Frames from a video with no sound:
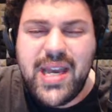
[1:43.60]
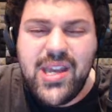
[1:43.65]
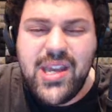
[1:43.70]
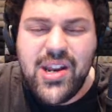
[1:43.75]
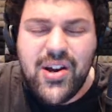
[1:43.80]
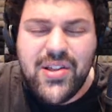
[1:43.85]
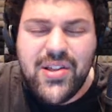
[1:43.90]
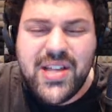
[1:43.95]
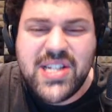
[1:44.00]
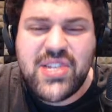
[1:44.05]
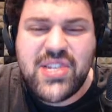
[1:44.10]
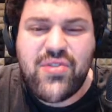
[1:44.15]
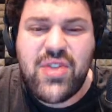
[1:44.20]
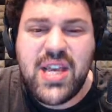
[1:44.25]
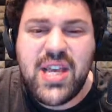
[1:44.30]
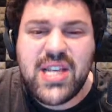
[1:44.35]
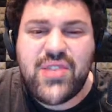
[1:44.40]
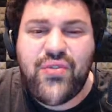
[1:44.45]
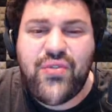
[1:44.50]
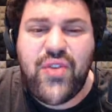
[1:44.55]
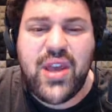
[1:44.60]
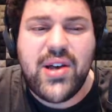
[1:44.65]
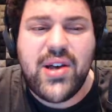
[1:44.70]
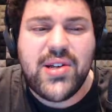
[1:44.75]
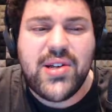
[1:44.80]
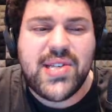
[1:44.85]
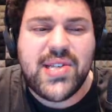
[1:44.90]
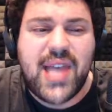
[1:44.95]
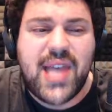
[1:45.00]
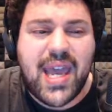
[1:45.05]
this
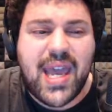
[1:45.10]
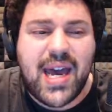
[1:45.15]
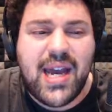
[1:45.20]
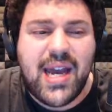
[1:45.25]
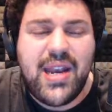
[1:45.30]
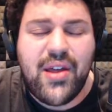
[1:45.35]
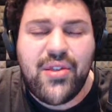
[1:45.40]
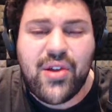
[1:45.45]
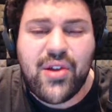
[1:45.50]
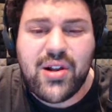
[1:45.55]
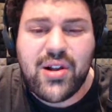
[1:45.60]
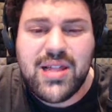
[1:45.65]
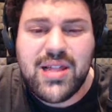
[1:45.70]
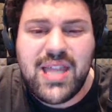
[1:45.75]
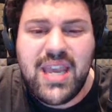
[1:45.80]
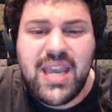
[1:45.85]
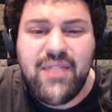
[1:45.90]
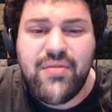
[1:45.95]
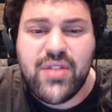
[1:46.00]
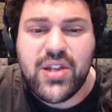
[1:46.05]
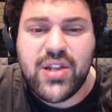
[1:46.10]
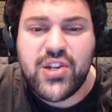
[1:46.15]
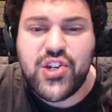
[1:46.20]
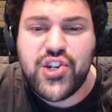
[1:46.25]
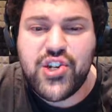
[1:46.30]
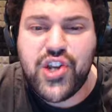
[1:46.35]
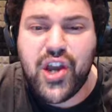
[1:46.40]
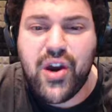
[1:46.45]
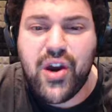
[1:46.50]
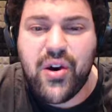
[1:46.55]
feels like another Cleveland
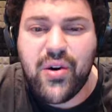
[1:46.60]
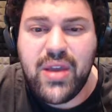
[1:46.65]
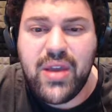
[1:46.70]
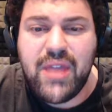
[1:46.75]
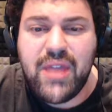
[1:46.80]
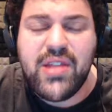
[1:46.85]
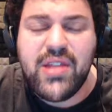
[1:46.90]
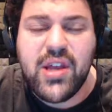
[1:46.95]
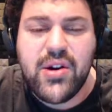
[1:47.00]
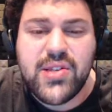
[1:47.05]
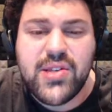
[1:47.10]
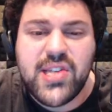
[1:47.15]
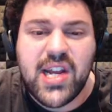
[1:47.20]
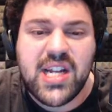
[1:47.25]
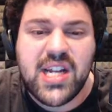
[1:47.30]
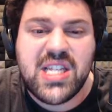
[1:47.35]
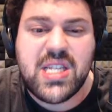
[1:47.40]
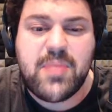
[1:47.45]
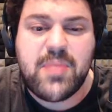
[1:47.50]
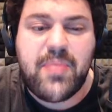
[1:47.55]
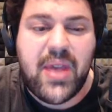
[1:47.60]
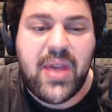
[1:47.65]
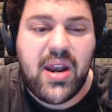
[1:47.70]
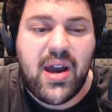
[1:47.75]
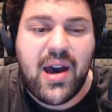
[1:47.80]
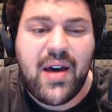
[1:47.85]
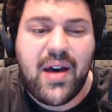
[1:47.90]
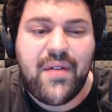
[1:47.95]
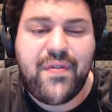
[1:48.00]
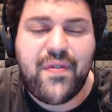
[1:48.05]
show, even though it's not a
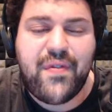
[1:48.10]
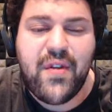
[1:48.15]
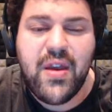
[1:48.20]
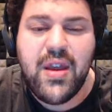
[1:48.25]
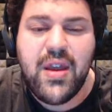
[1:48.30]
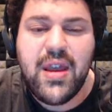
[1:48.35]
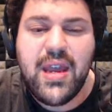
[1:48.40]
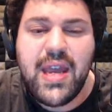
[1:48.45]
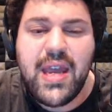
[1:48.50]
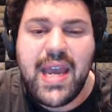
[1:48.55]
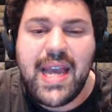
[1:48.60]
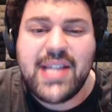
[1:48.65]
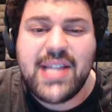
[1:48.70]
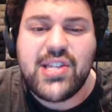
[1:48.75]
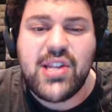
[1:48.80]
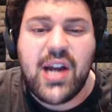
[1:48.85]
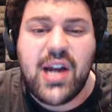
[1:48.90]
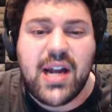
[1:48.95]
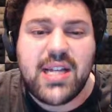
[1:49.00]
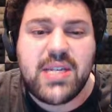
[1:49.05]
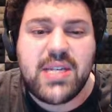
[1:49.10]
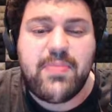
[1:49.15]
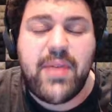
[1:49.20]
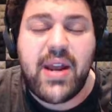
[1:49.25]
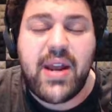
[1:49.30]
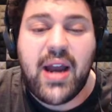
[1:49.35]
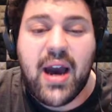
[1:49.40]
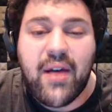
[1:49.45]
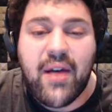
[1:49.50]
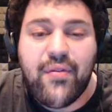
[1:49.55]
spin-off. It's not a
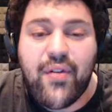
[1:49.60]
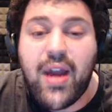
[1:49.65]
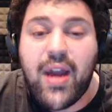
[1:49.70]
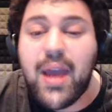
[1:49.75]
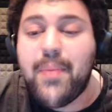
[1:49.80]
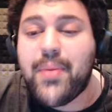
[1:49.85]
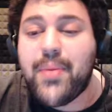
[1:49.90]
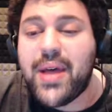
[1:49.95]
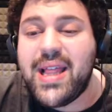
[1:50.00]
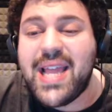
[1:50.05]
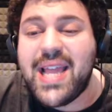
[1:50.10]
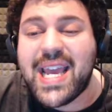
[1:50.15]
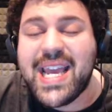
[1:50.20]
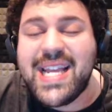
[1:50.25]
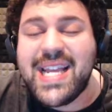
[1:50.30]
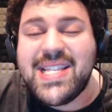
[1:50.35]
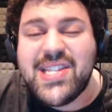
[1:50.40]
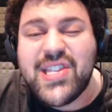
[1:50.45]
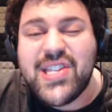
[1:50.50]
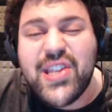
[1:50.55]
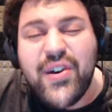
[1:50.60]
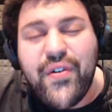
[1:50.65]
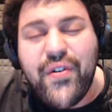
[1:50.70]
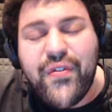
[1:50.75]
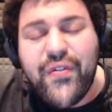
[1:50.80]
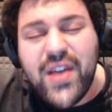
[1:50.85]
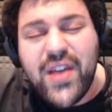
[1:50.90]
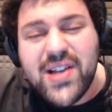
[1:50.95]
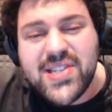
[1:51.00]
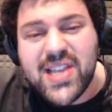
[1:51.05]
spin-off, right? But like it still
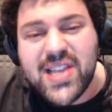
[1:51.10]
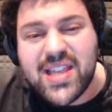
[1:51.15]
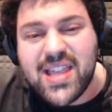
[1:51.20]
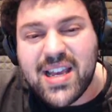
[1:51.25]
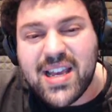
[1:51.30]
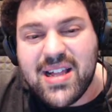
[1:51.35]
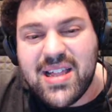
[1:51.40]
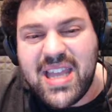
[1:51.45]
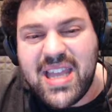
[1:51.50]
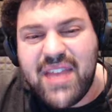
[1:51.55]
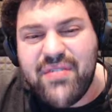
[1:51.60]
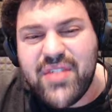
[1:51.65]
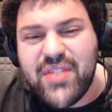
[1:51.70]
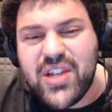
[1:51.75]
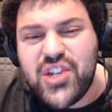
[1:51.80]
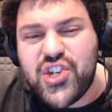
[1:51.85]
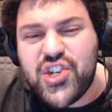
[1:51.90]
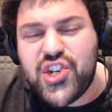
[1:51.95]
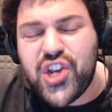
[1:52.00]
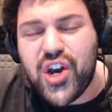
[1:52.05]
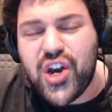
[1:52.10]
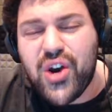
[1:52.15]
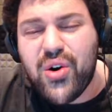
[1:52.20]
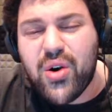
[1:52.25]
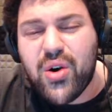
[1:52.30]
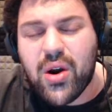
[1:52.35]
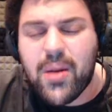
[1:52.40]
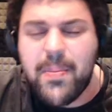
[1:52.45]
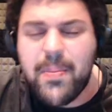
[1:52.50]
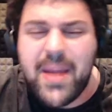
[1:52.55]
feels like the Cleveland show
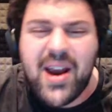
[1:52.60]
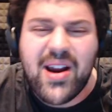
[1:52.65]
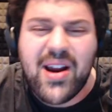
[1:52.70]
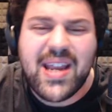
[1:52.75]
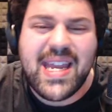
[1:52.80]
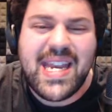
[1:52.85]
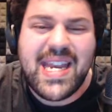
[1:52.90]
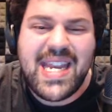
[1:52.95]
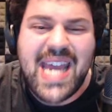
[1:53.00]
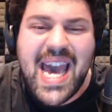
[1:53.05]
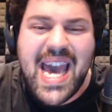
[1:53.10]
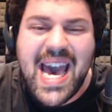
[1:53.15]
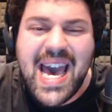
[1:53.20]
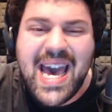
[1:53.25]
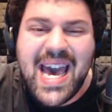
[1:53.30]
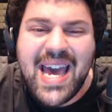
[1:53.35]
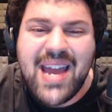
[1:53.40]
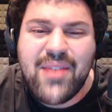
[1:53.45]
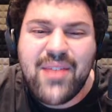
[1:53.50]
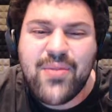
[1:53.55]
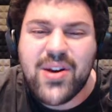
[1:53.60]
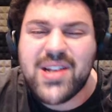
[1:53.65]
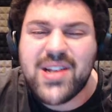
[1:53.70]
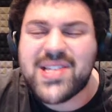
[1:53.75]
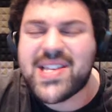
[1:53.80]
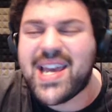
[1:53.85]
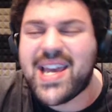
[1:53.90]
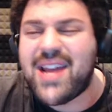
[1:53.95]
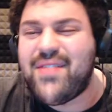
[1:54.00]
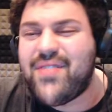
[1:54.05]
or American Dad, where it's
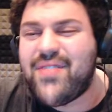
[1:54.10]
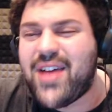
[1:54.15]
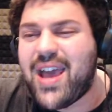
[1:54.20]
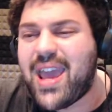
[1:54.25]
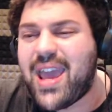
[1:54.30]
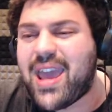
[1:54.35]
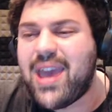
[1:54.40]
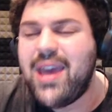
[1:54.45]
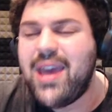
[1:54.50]
kind of like